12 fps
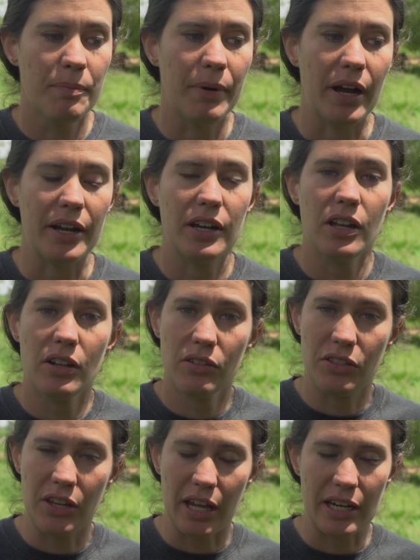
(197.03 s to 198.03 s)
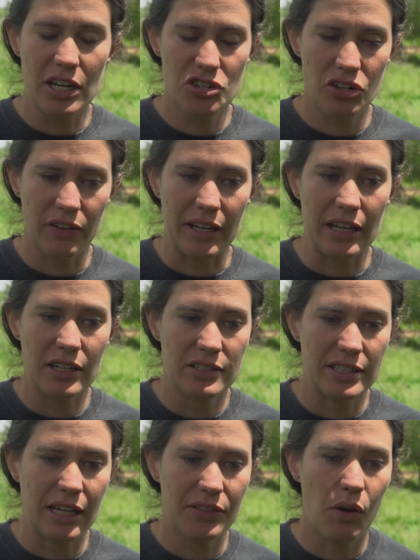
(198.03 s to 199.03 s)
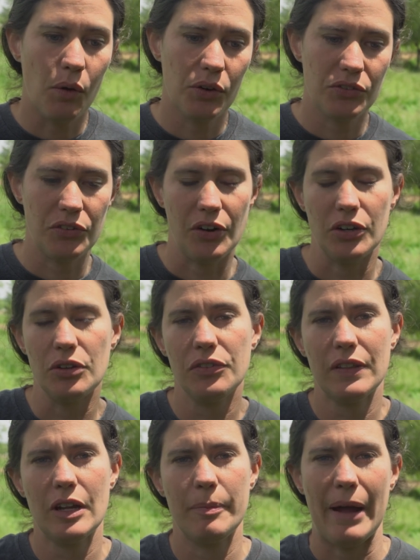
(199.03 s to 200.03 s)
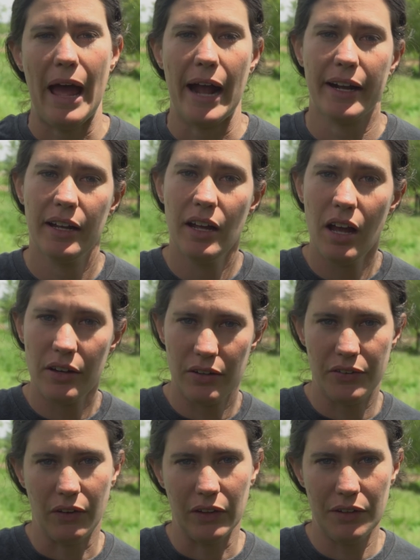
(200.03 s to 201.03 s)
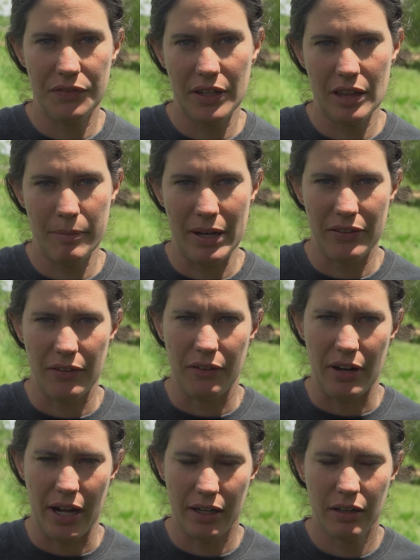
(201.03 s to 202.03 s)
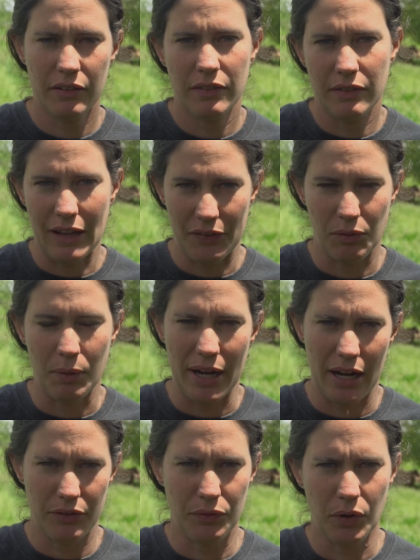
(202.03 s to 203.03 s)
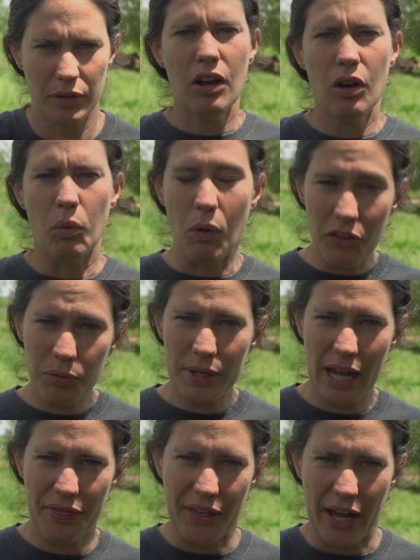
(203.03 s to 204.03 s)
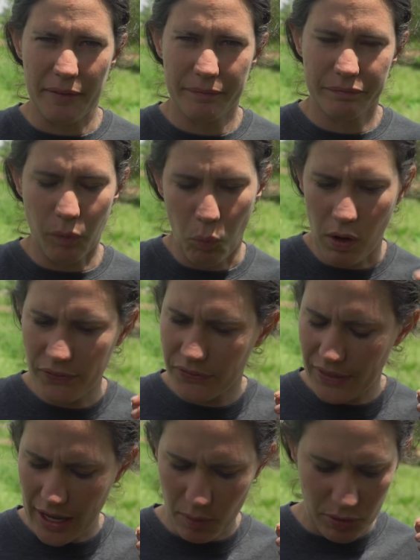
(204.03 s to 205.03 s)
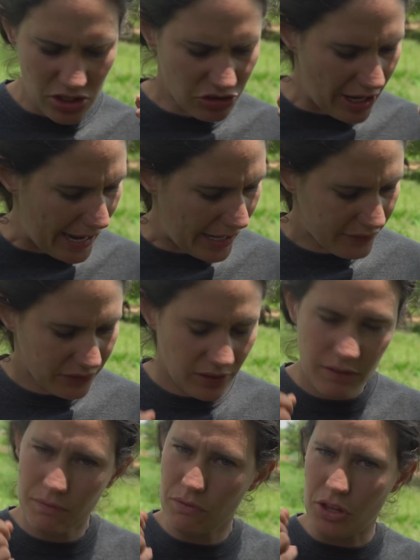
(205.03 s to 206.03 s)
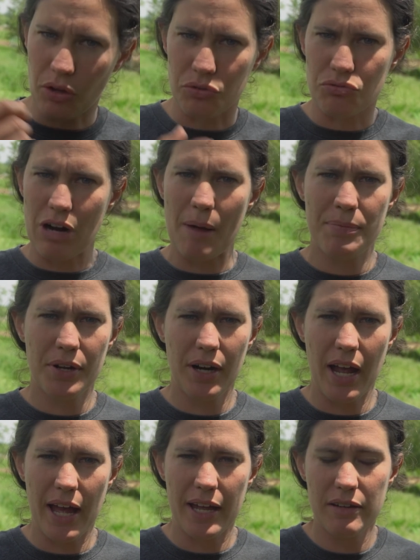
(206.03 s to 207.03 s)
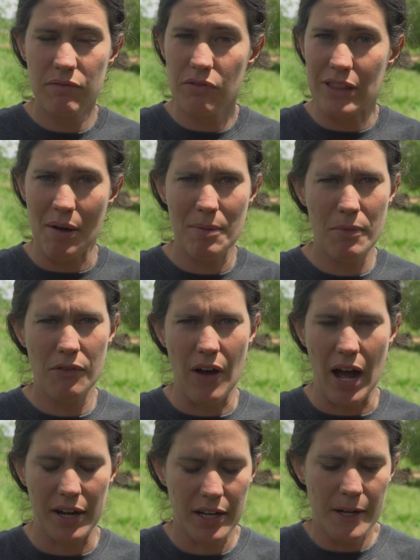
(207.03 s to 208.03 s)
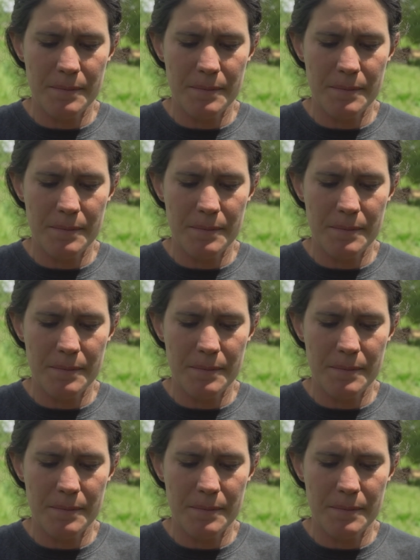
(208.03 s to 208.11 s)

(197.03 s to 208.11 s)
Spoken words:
But initially, to get the horse to start using their back, to start lifting the base of their neck, that's what we ask for. Once we get that, we just ask, they'll drop their head, then we move on.